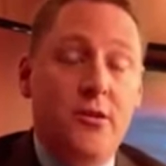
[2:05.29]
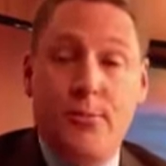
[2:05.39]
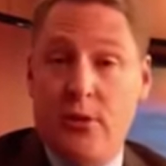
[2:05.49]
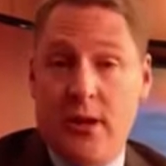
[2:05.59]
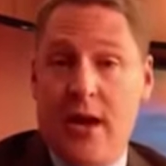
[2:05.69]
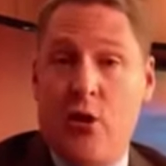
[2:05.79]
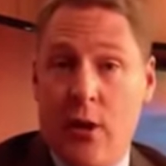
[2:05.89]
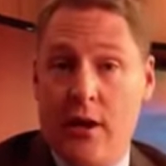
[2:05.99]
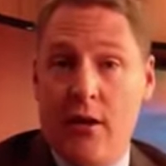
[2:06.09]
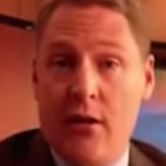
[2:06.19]
scripts are a
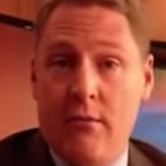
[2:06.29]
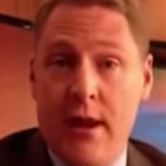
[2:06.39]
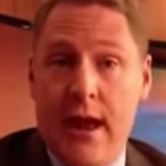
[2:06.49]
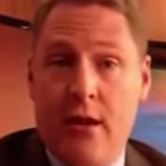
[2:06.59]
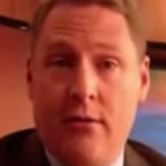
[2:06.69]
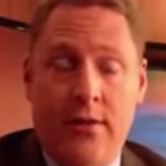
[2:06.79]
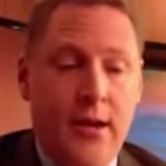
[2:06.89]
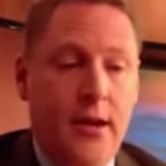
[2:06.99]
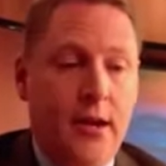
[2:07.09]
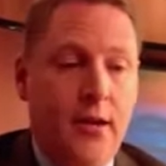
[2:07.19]
lot quicker now
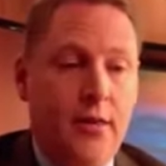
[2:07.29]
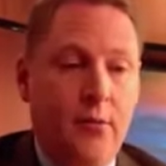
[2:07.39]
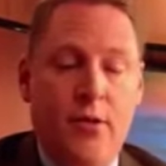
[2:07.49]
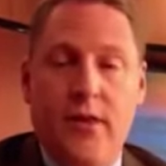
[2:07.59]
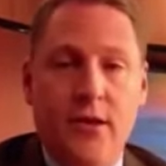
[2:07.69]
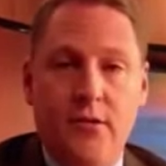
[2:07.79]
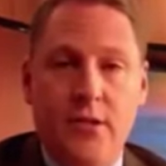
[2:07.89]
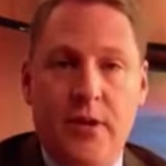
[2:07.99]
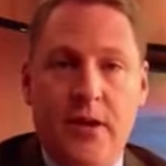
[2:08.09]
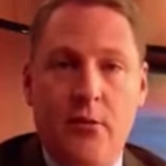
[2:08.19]
than what they
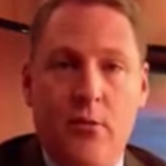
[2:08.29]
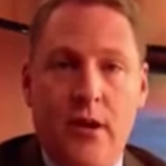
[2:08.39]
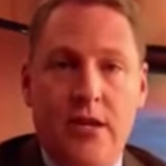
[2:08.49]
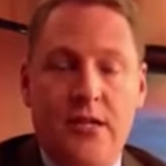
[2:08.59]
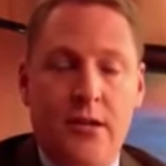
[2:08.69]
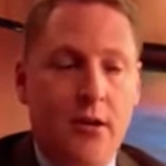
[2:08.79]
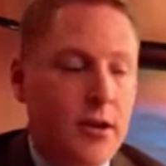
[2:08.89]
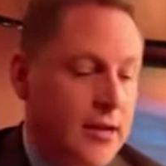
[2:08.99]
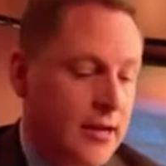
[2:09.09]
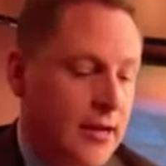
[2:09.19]
used to be when I
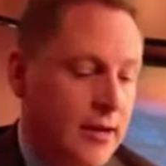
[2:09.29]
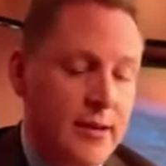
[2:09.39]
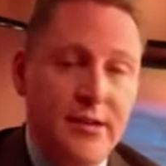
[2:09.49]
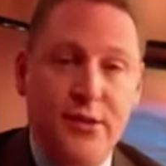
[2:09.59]
started.